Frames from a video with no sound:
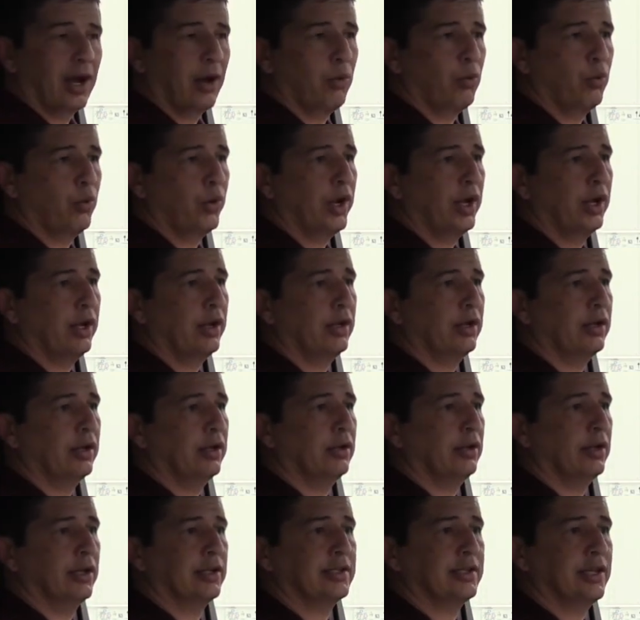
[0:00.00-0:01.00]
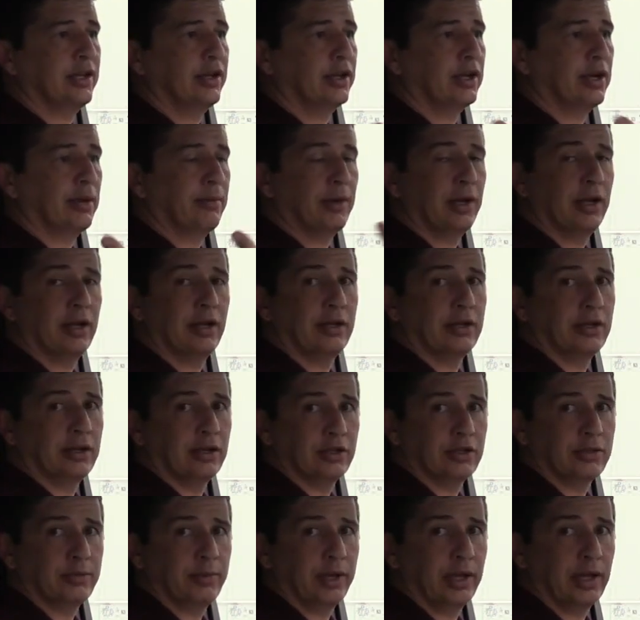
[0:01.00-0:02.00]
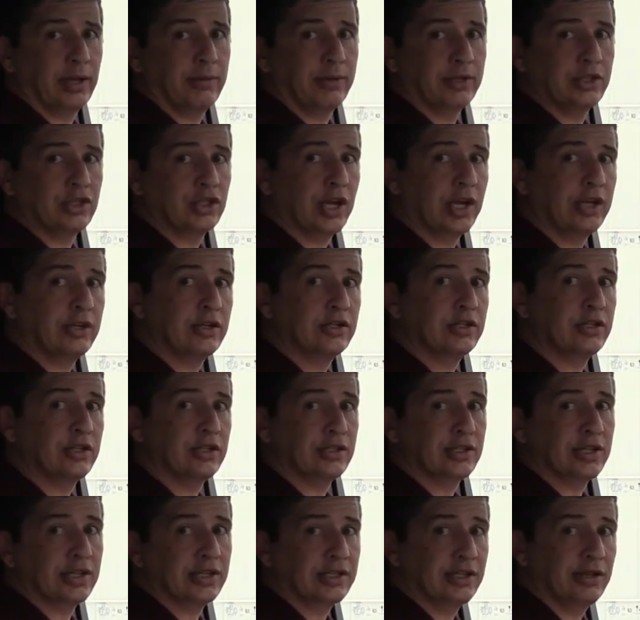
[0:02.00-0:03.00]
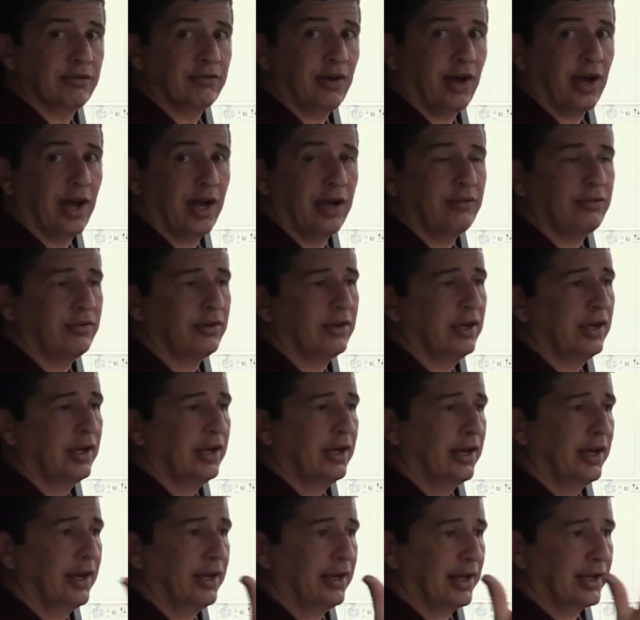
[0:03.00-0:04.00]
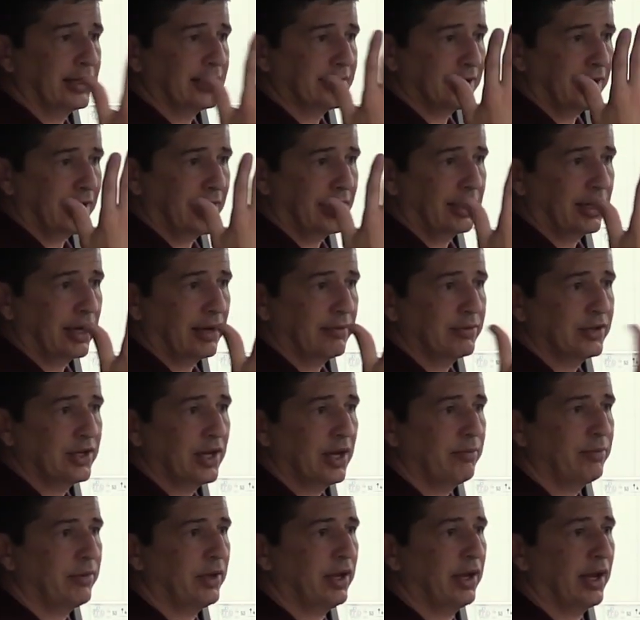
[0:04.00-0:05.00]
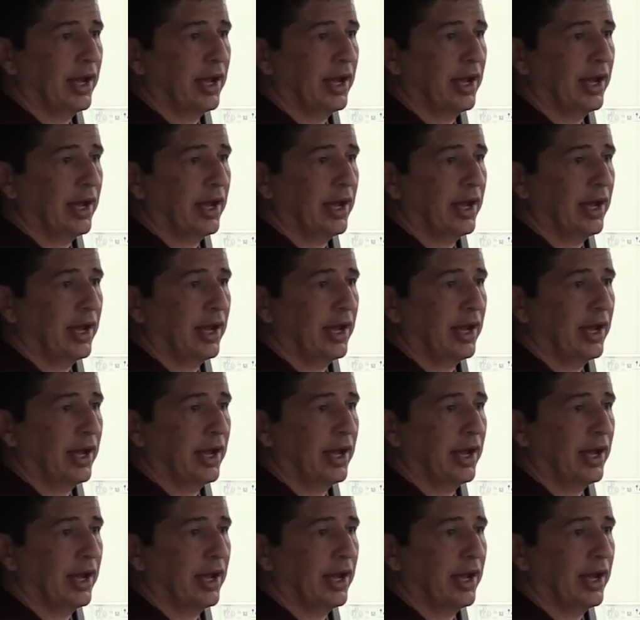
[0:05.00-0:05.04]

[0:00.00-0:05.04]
When, let's say, you come in and the speed limit changes to 65 and that sign comes up,